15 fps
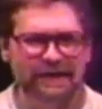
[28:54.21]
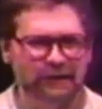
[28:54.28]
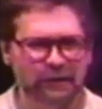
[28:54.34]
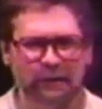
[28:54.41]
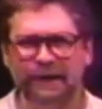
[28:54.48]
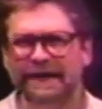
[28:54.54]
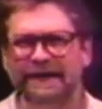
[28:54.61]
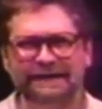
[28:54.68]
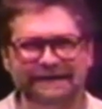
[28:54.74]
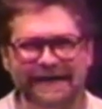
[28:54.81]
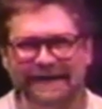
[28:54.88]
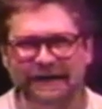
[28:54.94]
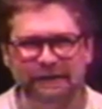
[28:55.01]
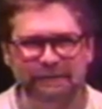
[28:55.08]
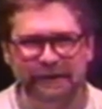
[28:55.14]
Great
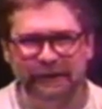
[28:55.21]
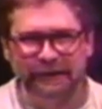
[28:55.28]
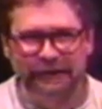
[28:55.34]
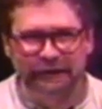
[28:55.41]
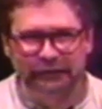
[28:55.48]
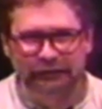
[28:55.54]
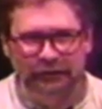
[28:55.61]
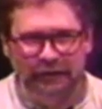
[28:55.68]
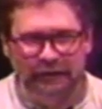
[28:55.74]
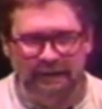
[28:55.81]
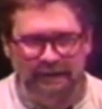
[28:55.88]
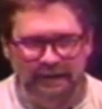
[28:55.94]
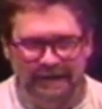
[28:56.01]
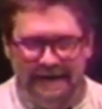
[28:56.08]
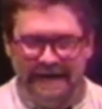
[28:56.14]
Italian America, show.